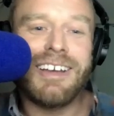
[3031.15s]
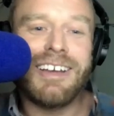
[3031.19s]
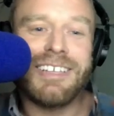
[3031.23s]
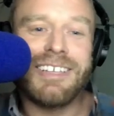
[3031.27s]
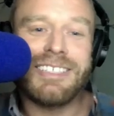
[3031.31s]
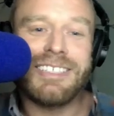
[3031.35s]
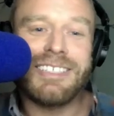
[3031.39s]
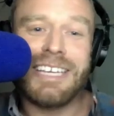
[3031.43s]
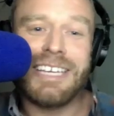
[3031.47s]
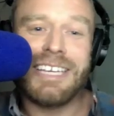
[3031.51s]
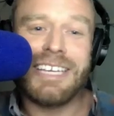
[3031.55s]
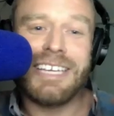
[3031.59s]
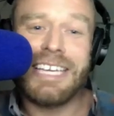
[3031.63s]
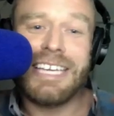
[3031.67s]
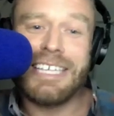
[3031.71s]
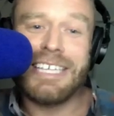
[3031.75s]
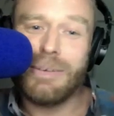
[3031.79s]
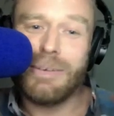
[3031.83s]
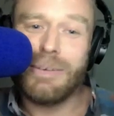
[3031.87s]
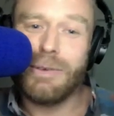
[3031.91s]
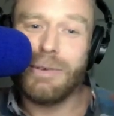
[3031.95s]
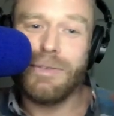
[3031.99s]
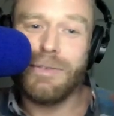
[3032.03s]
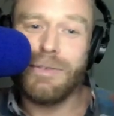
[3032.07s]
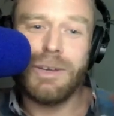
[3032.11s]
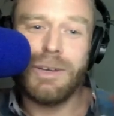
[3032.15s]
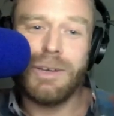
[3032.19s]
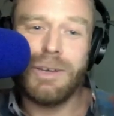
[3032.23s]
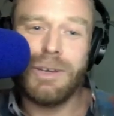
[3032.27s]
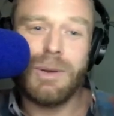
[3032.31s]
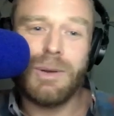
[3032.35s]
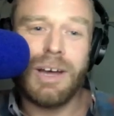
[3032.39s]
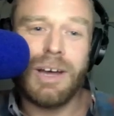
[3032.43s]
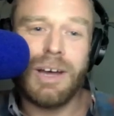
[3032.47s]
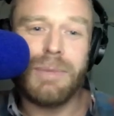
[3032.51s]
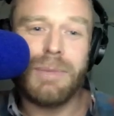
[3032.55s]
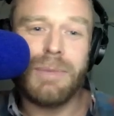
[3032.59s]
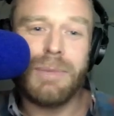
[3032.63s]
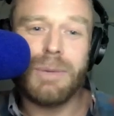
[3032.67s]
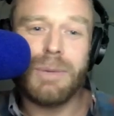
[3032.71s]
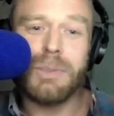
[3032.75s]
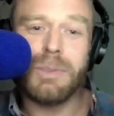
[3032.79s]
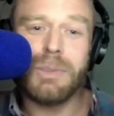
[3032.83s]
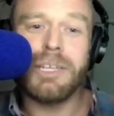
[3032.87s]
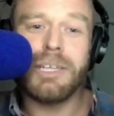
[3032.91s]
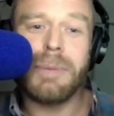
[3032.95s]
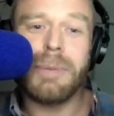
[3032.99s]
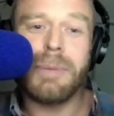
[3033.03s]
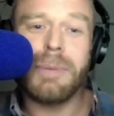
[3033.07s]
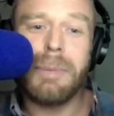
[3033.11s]
saying, here's our review, it
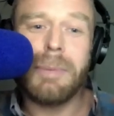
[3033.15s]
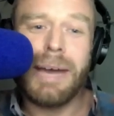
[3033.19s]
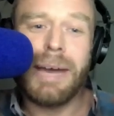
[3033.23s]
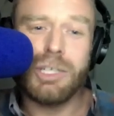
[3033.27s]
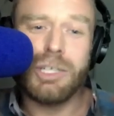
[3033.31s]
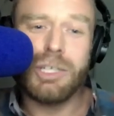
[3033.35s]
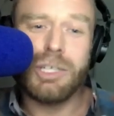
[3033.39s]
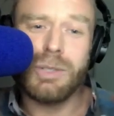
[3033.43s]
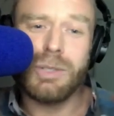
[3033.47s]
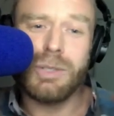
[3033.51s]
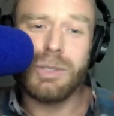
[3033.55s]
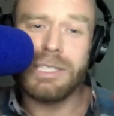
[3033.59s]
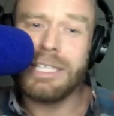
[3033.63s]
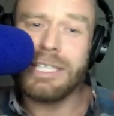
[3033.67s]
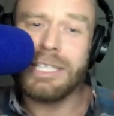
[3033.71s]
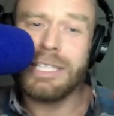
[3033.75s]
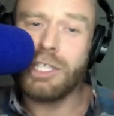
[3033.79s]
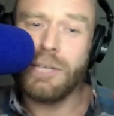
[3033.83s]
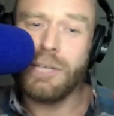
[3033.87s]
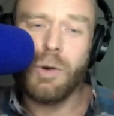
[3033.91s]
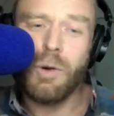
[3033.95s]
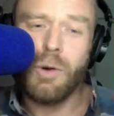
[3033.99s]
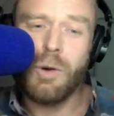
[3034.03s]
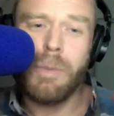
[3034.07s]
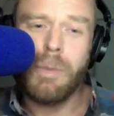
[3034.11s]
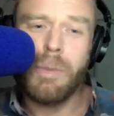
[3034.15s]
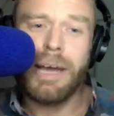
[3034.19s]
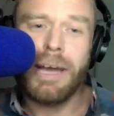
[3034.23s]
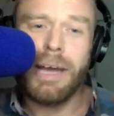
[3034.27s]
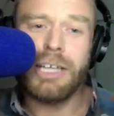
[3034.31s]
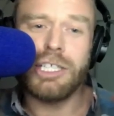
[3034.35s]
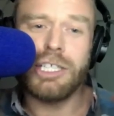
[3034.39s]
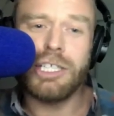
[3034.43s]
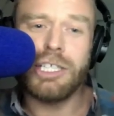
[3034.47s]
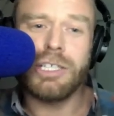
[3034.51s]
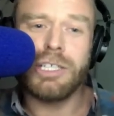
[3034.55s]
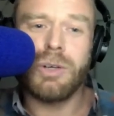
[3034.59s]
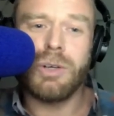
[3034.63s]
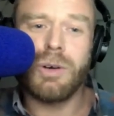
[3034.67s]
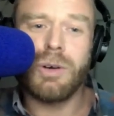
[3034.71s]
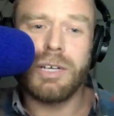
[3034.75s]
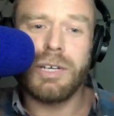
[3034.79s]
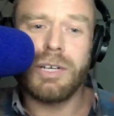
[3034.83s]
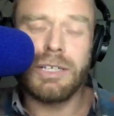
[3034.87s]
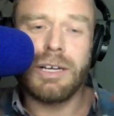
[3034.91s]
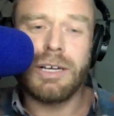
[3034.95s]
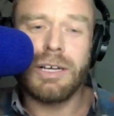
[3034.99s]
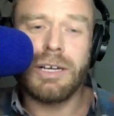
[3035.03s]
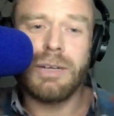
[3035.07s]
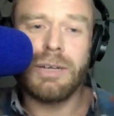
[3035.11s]
was going to be a page long, it's actually 4 pages
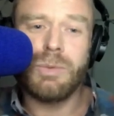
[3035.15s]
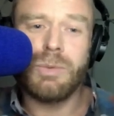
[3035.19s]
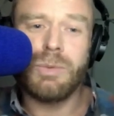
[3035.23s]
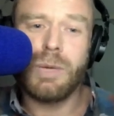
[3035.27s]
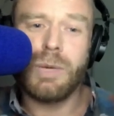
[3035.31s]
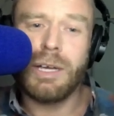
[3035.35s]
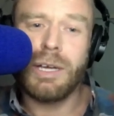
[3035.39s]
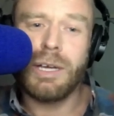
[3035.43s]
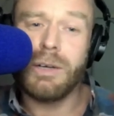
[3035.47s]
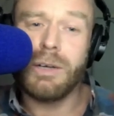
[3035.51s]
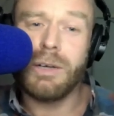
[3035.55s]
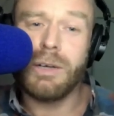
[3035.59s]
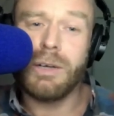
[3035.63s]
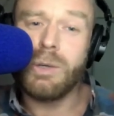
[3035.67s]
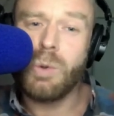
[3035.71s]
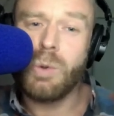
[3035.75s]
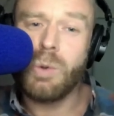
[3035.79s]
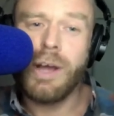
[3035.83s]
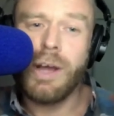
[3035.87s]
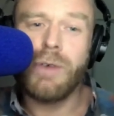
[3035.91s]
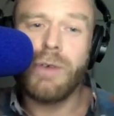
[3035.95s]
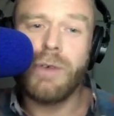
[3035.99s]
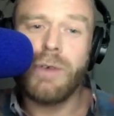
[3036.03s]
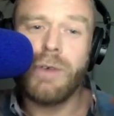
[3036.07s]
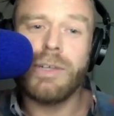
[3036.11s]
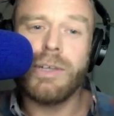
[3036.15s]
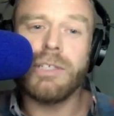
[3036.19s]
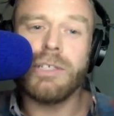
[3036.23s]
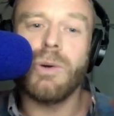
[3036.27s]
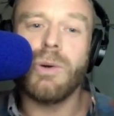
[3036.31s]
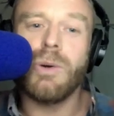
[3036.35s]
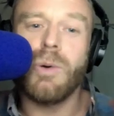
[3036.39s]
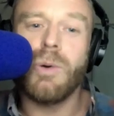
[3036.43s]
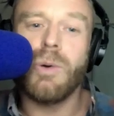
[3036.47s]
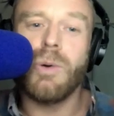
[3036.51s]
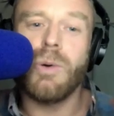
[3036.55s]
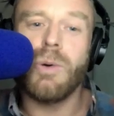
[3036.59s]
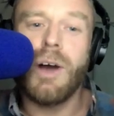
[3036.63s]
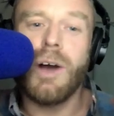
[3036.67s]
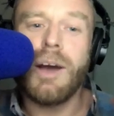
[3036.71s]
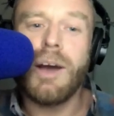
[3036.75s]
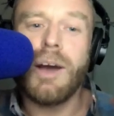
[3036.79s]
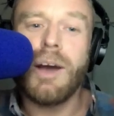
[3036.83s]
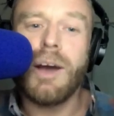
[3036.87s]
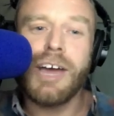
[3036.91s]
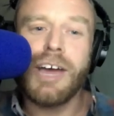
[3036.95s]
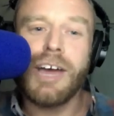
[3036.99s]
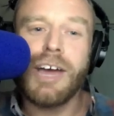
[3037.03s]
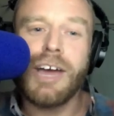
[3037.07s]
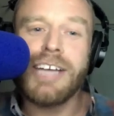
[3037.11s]
long, and we are quite critical. I
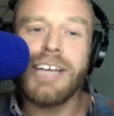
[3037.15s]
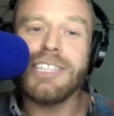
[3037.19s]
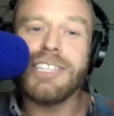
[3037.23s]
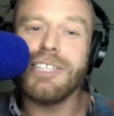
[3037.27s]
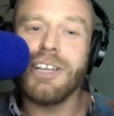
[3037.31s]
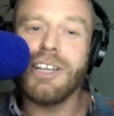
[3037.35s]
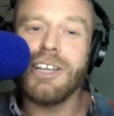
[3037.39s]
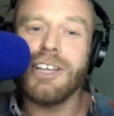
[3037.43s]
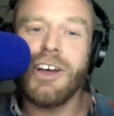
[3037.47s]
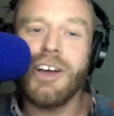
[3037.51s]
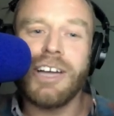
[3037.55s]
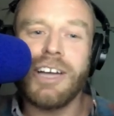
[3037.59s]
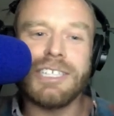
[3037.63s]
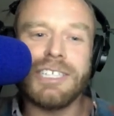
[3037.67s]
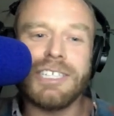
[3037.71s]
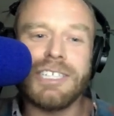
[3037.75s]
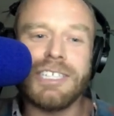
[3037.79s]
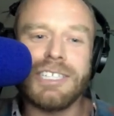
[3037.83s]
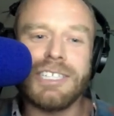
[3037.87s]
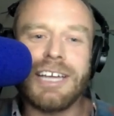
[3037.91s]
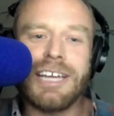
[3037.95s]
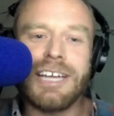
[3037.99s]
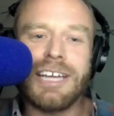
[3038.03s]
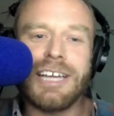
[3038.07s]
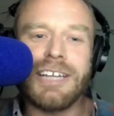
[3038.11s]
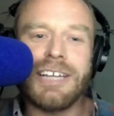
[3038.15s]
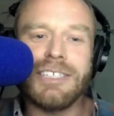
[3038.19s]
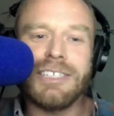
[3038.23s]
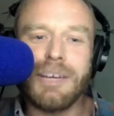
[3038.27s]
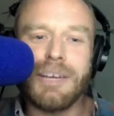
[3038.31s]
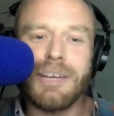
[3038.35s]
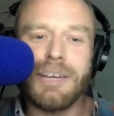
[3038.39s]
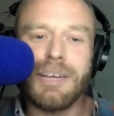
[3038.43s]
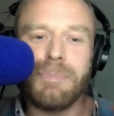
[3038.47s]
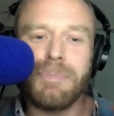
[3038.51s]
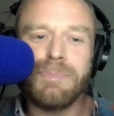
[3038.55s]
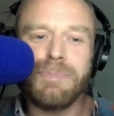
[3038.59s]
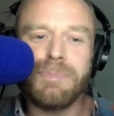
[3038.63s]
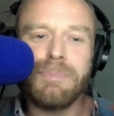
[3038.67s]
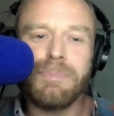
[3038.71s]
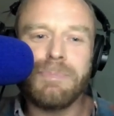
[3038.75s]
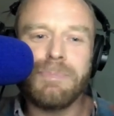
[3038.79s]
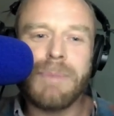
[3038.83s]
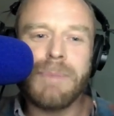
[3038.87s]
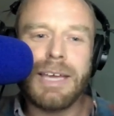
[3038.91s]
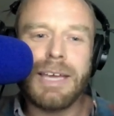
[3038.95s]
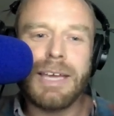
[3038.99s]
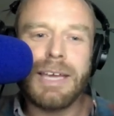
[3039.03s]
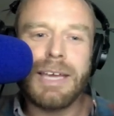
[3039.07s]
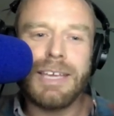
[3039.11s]
was like delighted, and
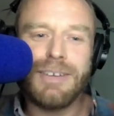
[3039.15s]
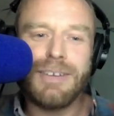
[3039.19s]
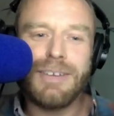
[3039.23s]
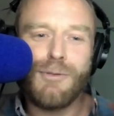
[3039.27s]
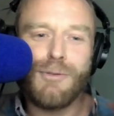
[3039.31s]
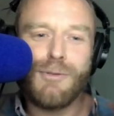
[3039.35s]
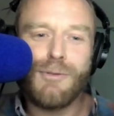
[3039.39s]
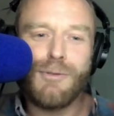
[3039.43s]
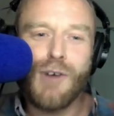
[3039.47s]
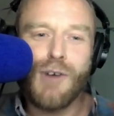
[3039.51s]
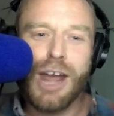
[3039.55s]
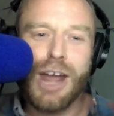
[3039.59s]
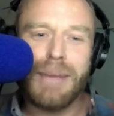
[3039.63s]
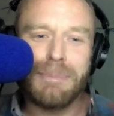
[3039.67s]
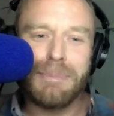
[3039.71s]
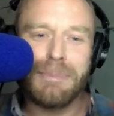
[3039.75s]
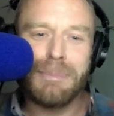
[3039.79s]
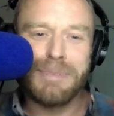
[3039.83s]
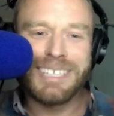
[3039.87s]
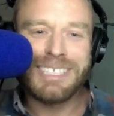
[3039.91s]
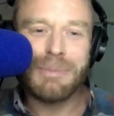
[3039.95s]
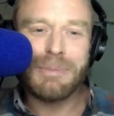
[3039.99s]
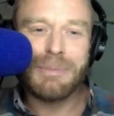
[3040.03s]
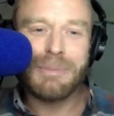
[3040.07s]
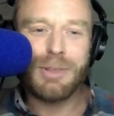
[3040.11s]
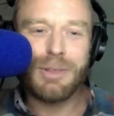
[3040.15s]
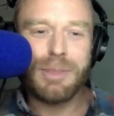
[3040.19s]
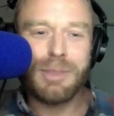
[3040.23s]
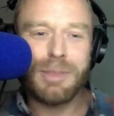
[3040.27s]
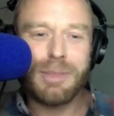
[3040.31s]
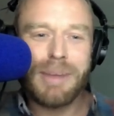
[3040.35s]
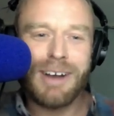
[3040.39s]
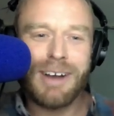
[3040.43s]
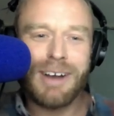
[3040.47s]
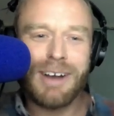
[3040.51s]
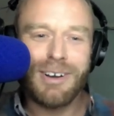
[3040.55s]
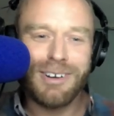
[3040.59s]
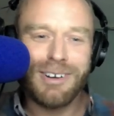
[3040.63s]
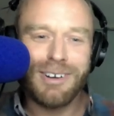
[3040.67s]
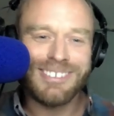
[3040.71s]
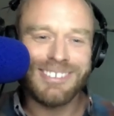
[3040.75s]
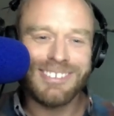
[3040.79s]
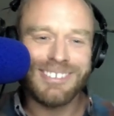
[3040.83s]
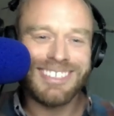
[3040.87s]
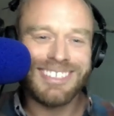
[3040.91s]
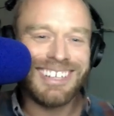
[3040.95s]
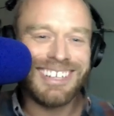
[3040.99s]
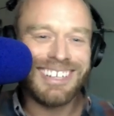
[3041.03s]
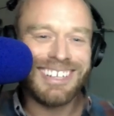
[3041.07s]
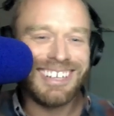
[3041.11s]
may frame some of the
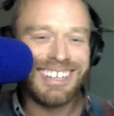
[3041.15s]
paragraphs in it.